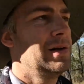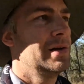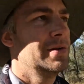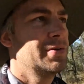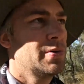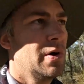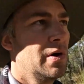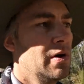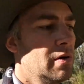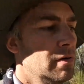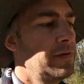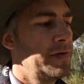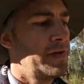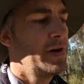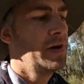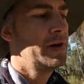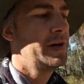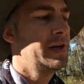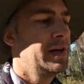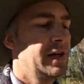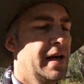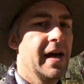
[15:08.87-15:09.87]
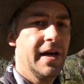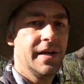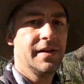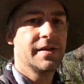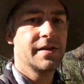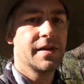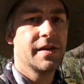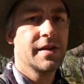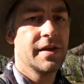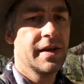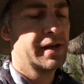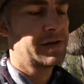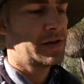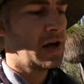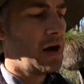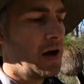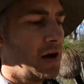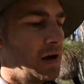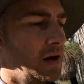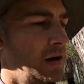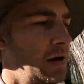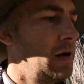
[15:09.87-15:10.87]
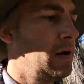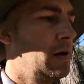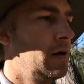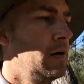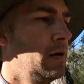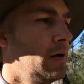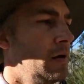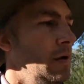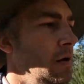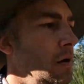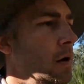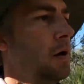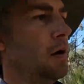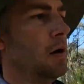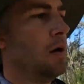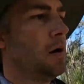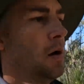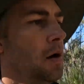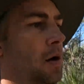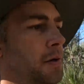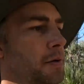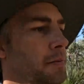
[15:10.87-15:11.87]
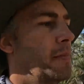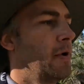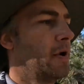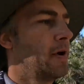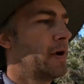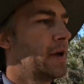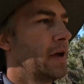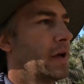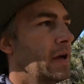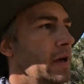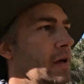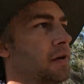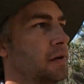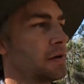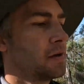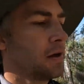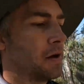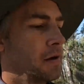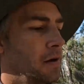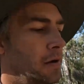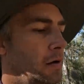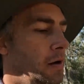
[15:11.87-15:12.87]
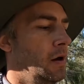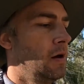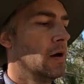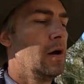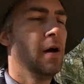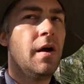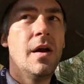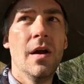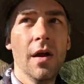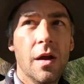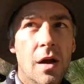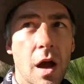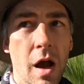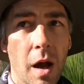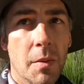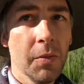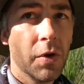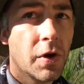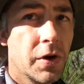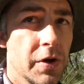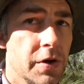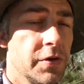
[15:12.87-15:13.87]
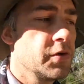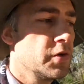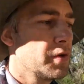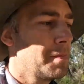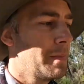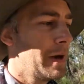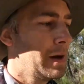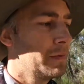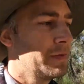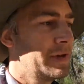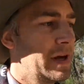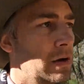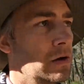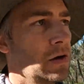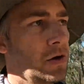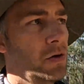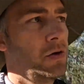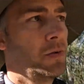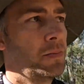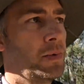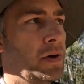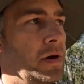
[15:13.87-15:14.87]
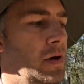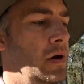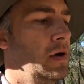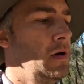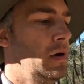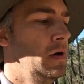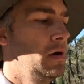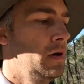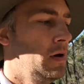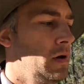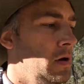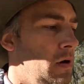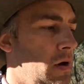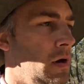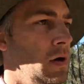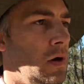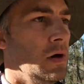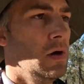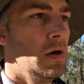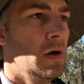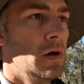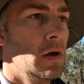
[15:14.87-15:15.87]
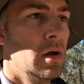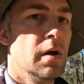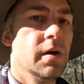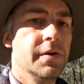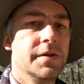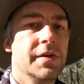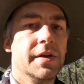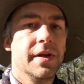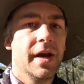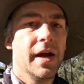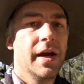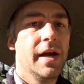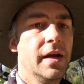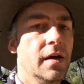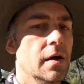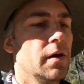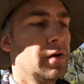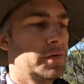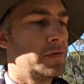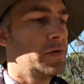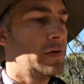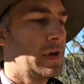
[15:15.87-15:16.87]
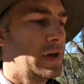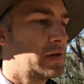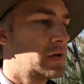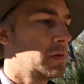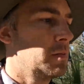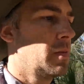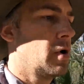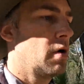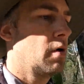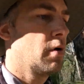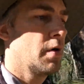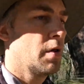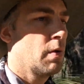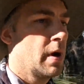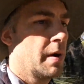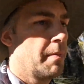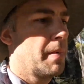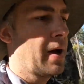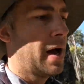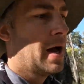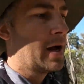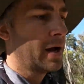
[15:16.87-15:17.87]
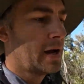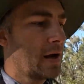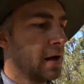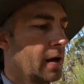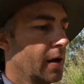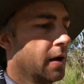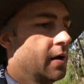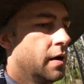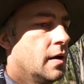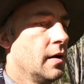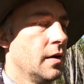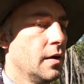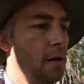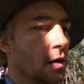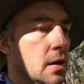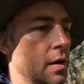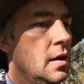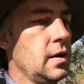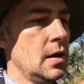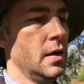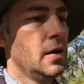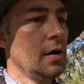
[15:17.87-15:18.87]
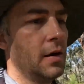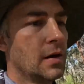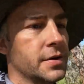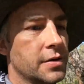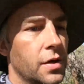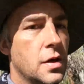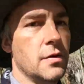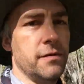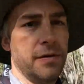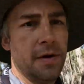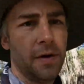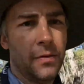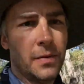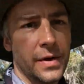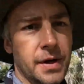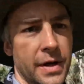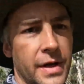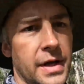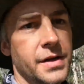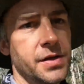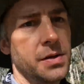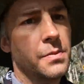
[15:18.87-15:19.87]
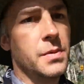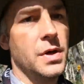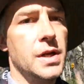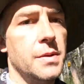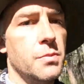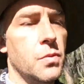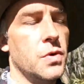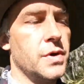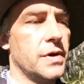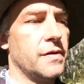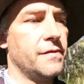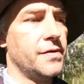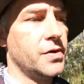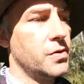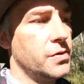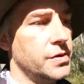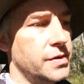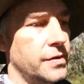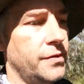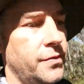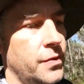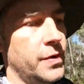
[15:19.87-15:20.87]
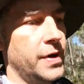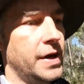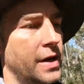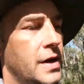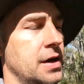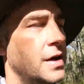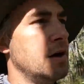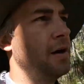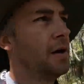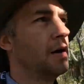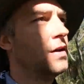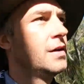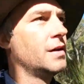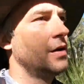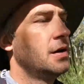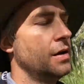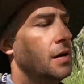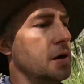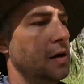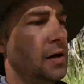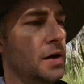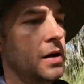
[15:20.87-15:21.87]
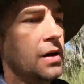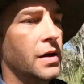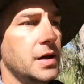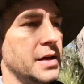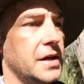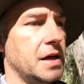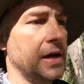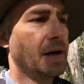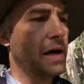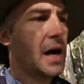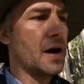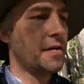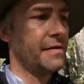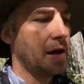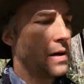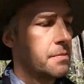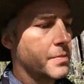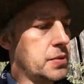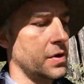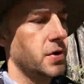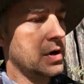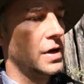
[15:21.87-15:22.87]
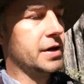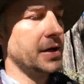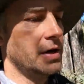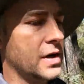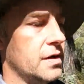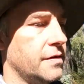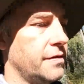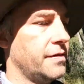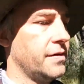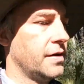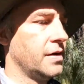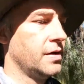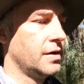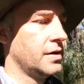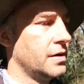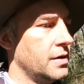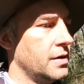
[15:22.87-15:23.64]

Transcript: 12-13 k's to the next hut, Beraking, so I'm not going to do the Mt Dale loop today. I'll do that tomorrow on the way back, because hopefully we can get some early morning views if we get out of camp early enough.